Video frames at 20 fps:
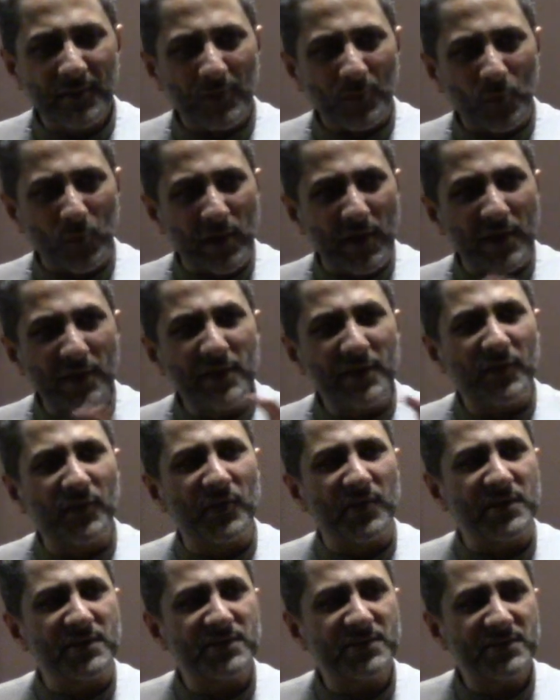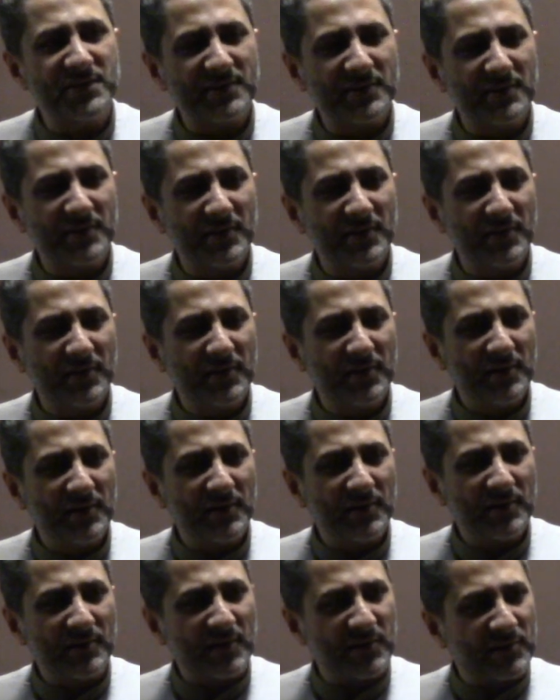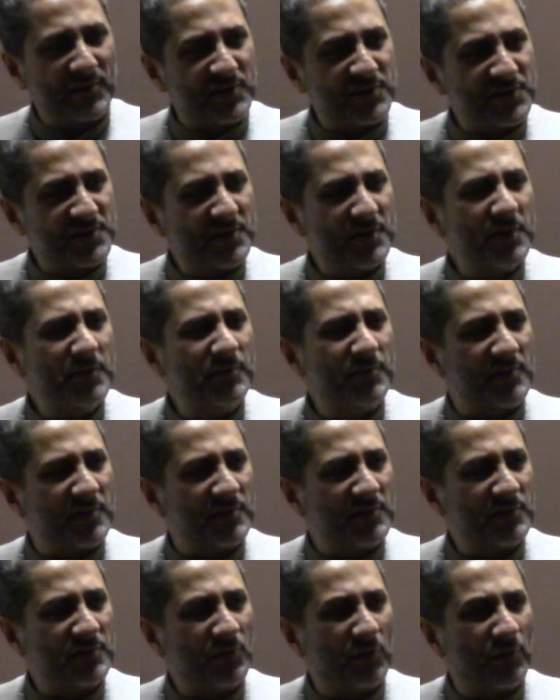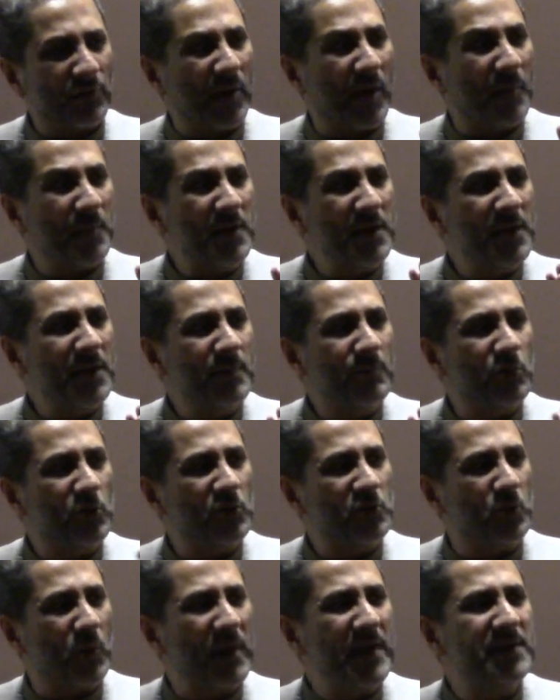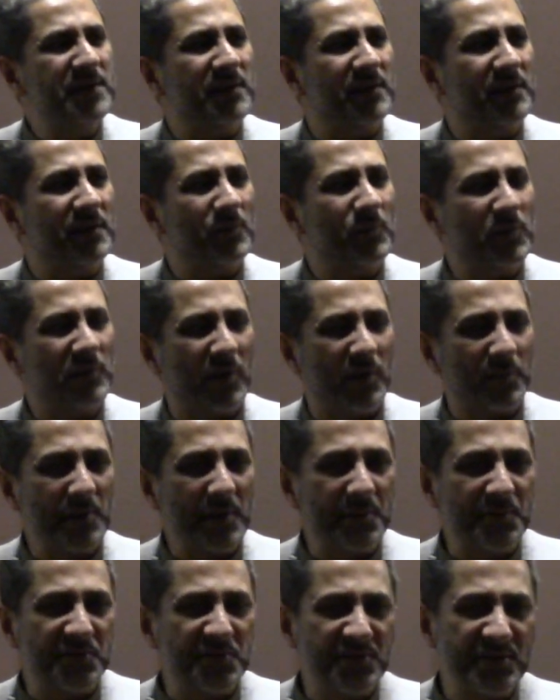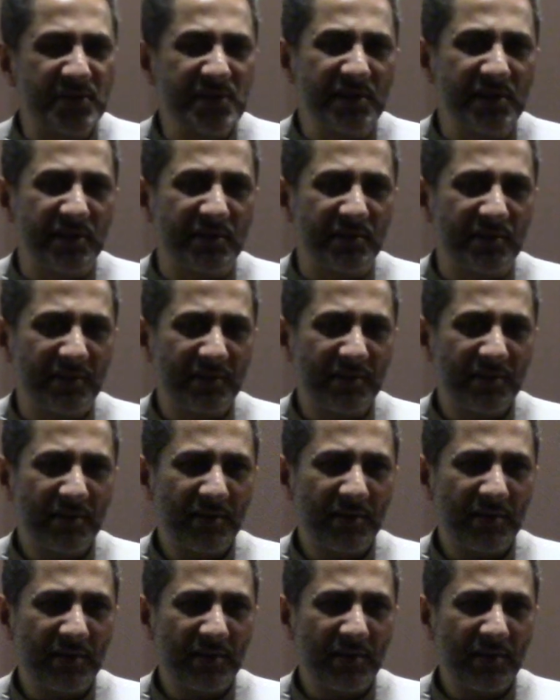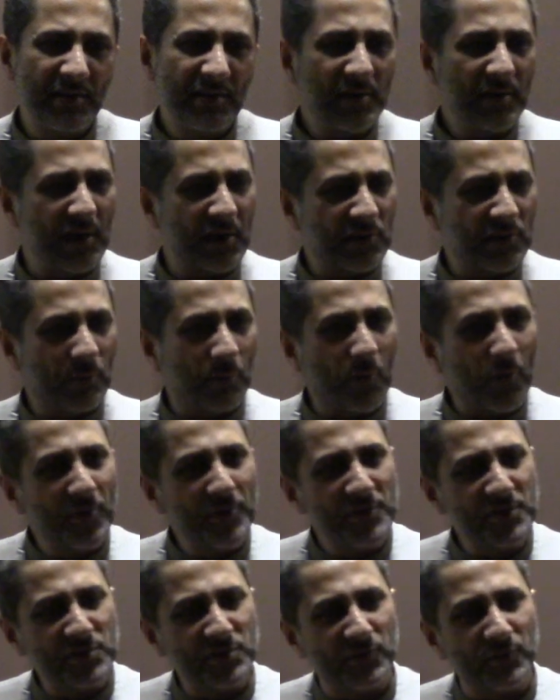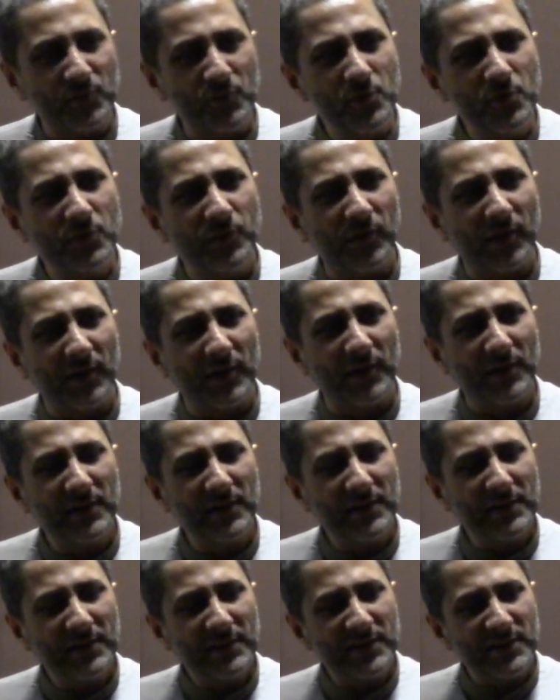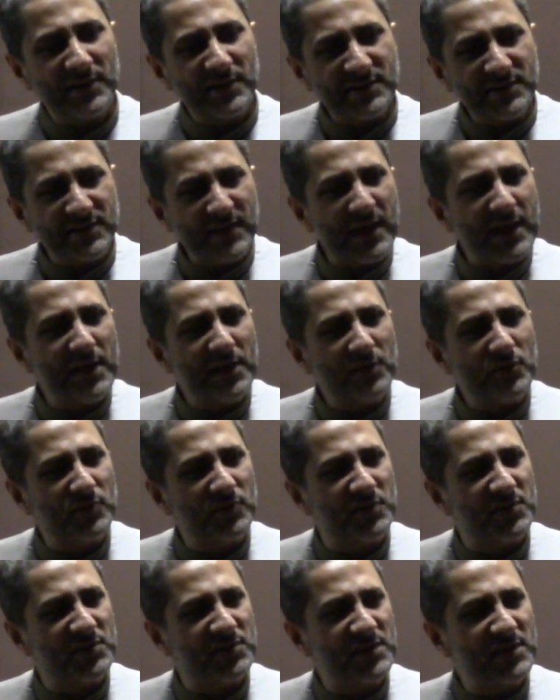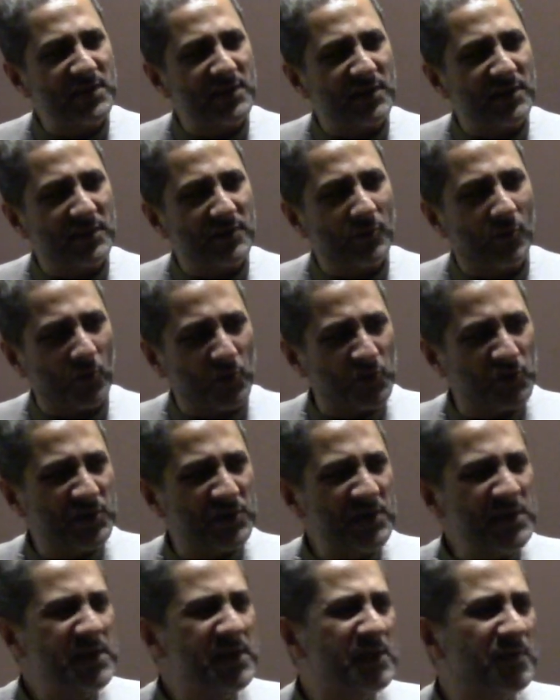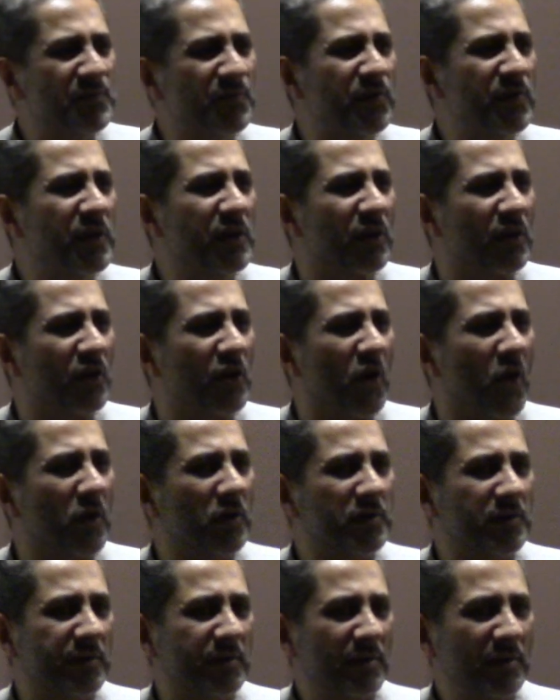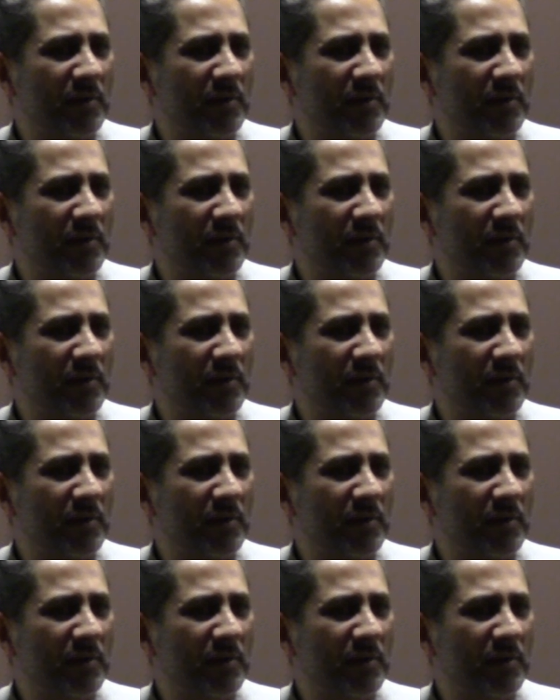We hear this, that the servant of Habib was waiting with Habib's steed at the borders of Kufa saying to the steed, O steed, fear not.